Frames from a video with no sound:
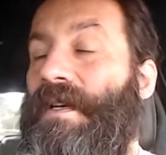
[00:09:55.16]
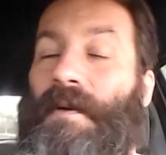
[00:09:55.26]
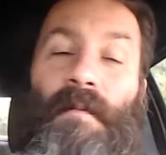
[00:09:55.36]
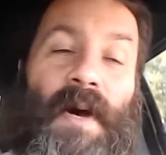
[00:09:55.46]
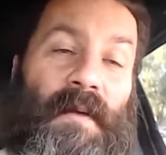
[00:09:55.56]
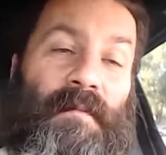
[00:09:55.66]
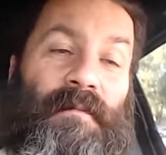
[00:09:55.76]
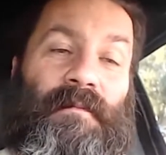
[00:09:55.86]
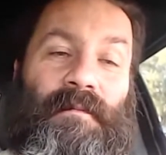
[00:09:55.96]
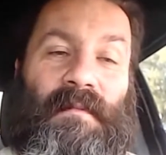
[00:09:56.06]
but
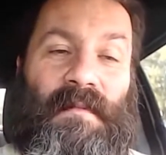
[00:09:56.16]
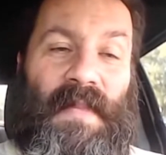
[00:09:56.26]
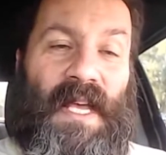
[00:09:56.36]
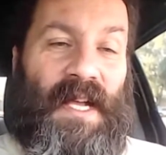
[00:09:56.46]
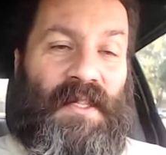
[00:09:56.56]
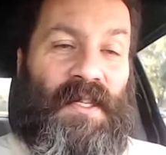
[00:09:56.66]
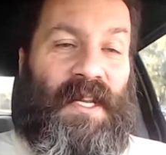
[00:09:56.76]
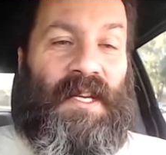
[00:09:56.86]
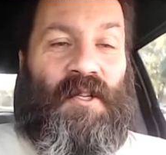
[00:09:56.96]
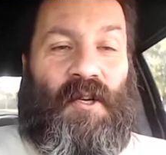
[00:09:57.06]
that's the
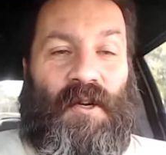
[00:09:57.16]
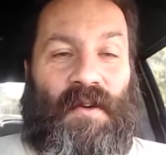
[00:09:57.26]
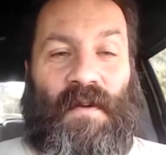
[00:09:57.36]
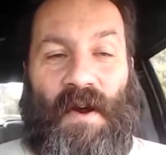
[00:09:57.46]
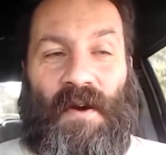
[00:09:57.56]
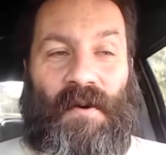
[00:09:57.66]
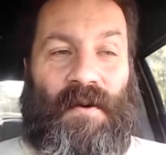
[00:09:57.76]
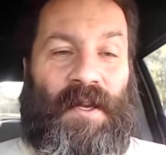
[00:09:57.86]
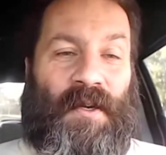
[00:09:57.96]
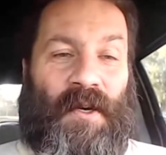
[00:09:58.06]
nature of our own
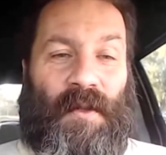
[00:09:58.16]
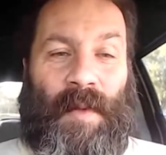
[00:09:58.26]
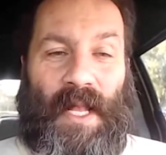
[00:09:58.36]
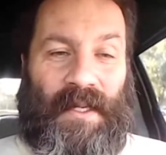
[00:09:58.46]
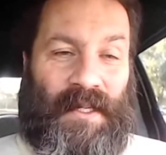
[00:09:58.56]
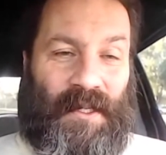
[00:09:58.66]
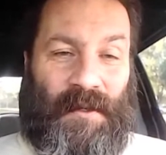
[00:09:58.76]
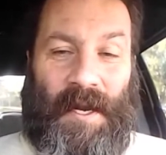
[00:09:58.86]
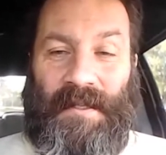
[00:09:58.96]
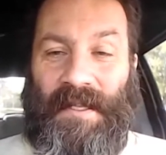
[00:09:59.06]
internal politics
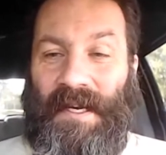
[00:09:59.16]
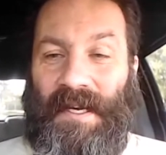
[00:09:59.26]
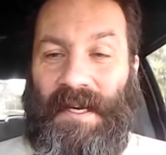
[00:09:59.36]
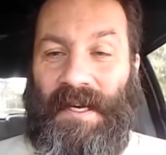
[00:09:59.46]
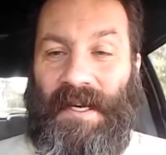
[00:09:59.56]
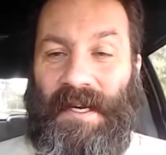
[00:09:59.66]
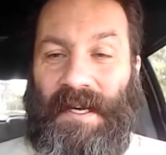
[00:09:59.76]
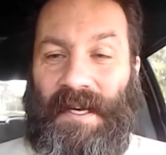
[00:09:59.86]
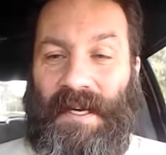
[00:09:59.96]
right there, right?